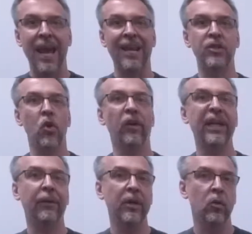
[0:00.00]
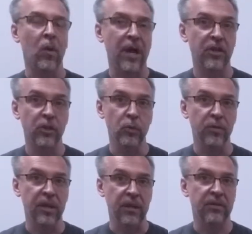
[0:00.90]
and it's only going to require two
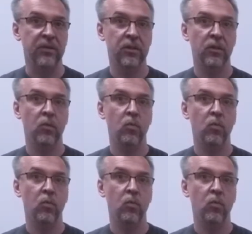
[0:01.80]
things.